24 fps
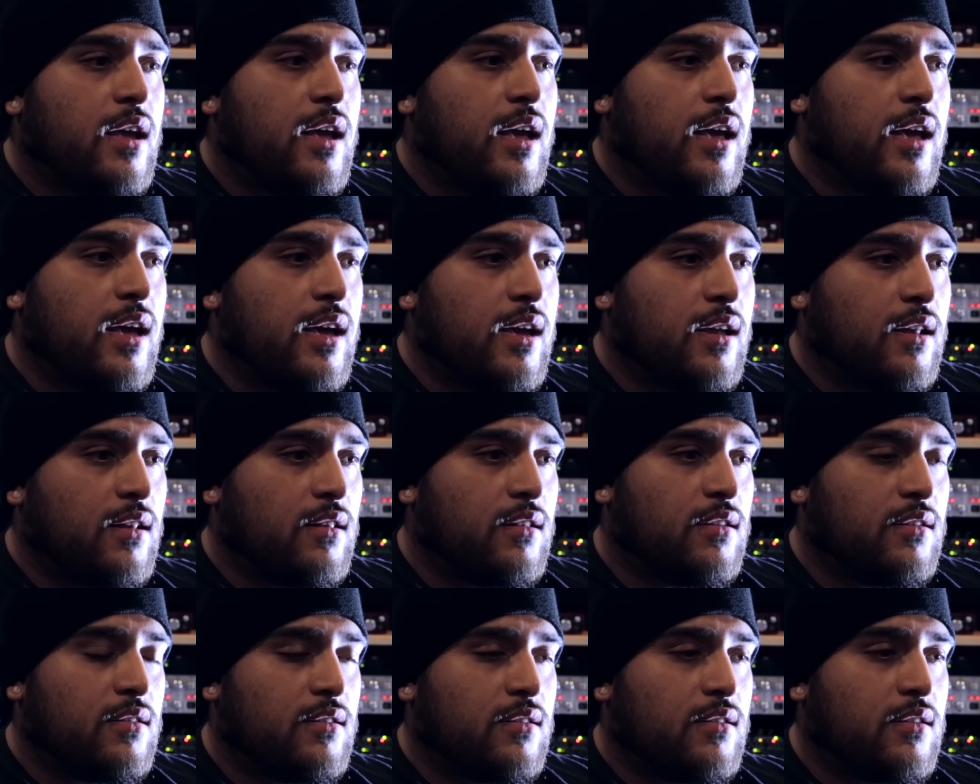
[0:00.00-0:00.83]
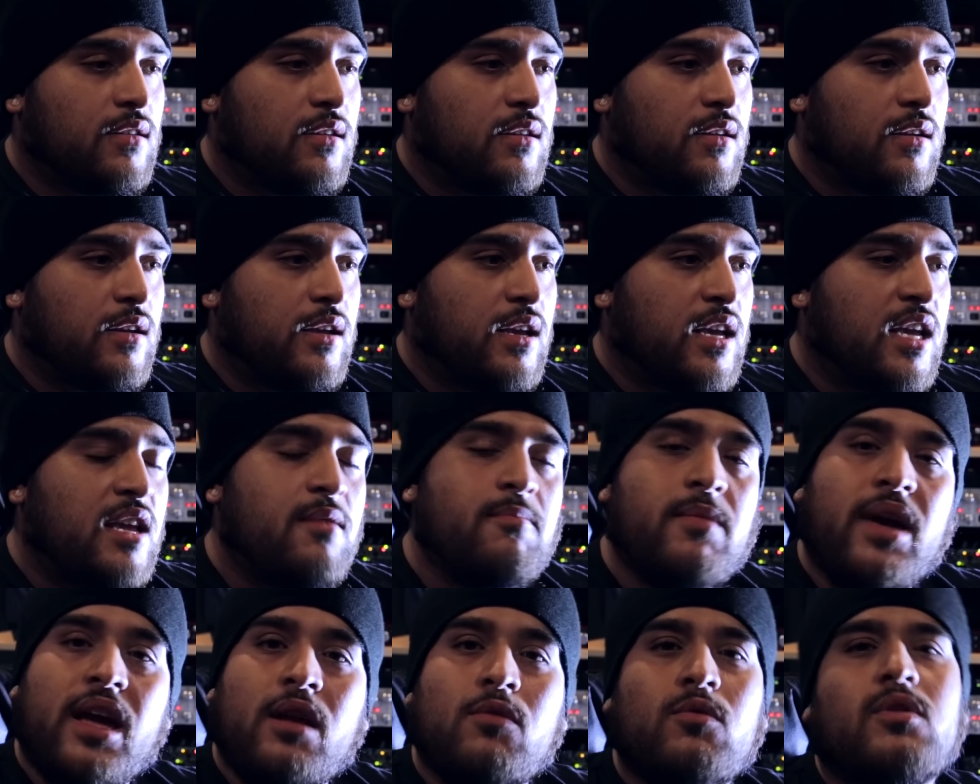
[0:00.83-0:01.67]
And
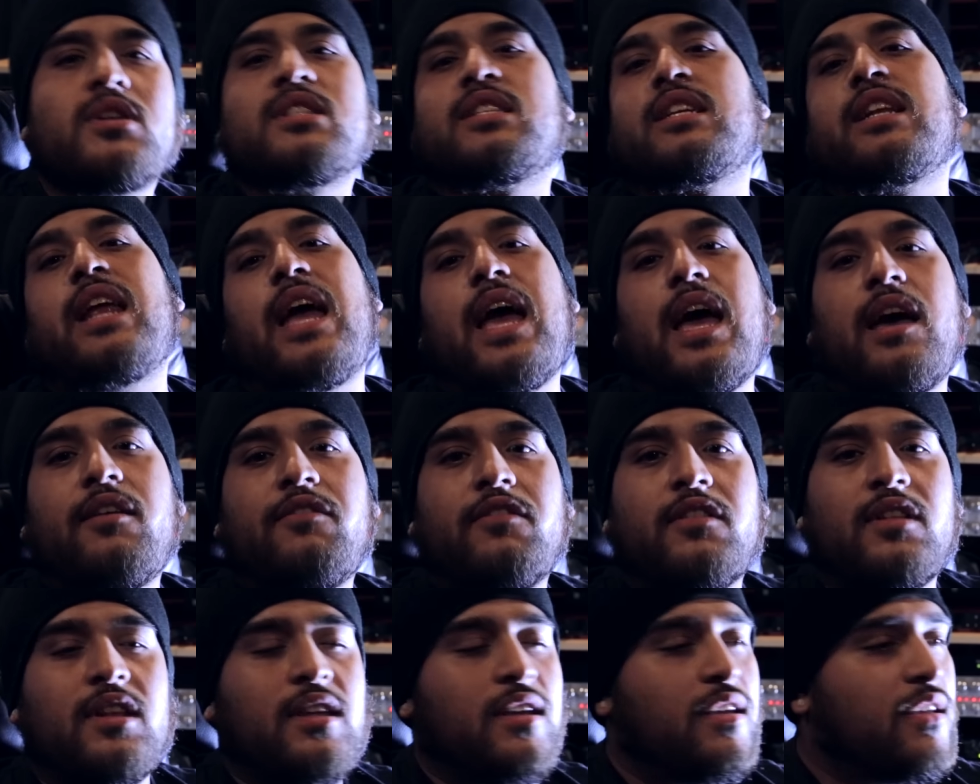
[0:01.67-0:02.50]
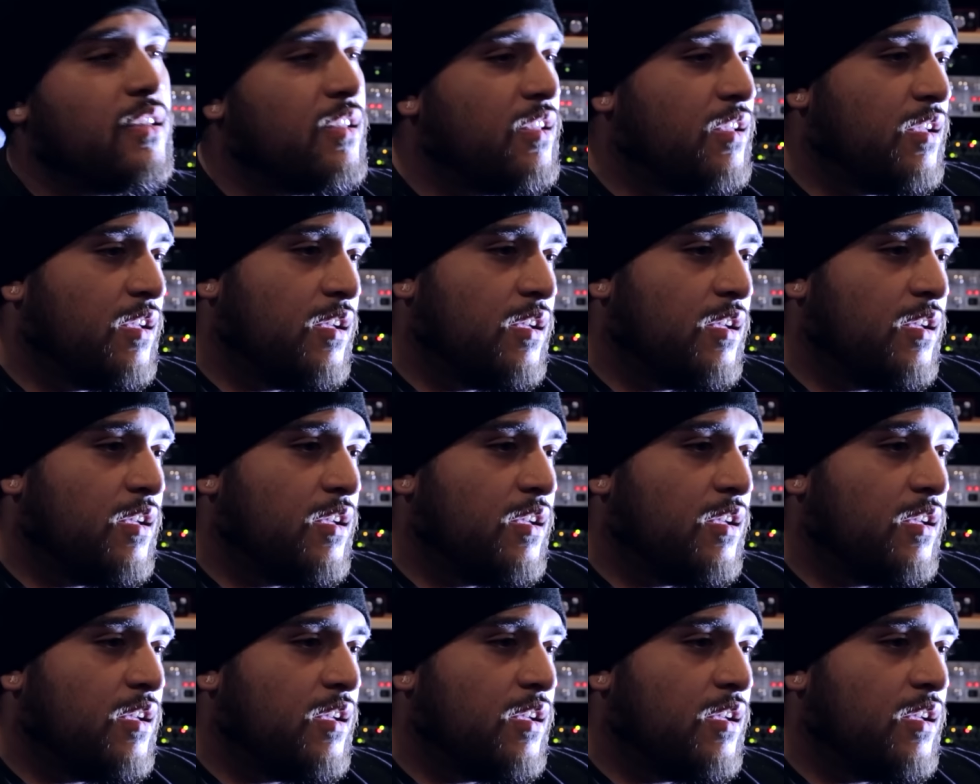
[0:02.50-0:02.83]
Eman wasn't having it.